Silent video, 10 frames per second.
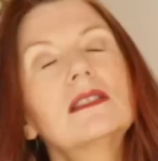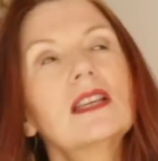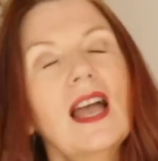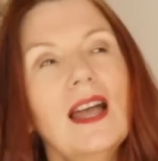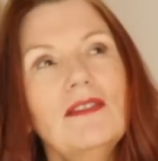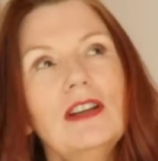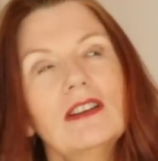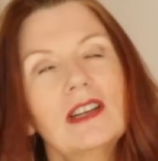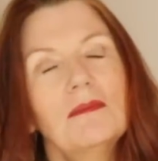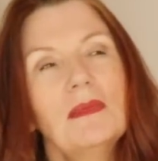to have a
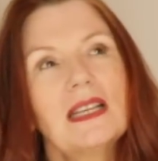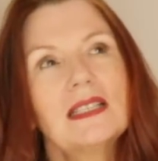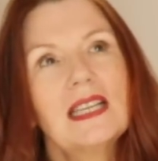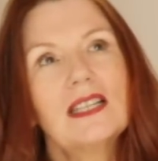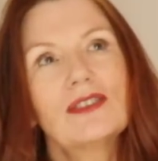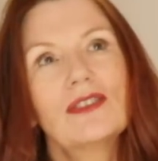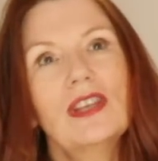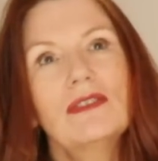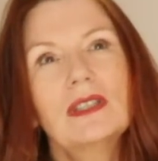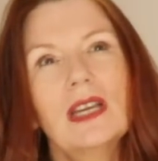look at magazines on
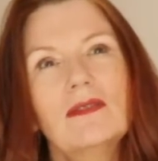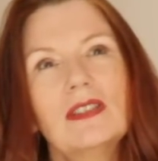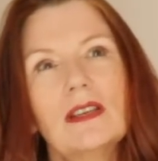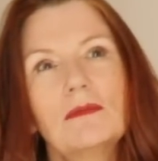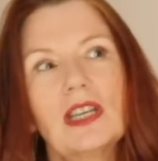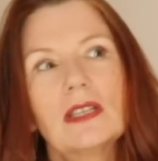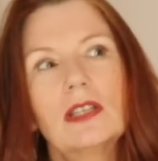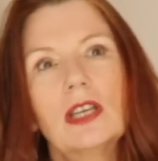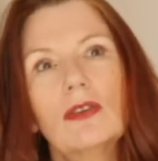those kind of subjects that